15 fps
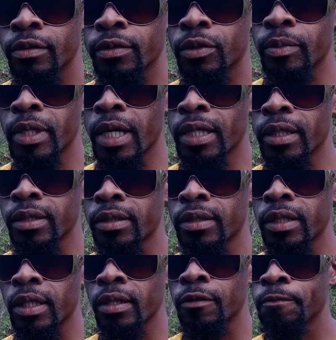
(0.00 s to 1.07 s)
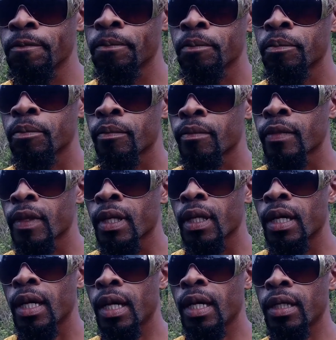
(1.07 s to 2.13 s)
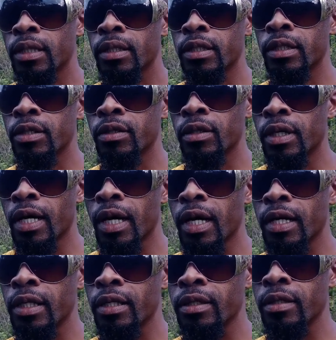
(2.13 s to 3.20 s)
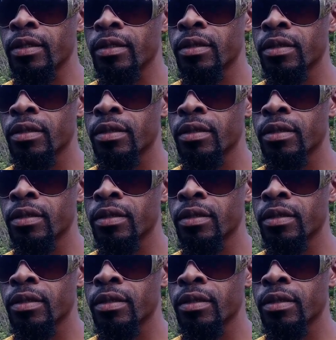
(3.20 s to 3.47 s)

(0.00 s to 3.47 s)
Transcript: to be honest, yeah. And I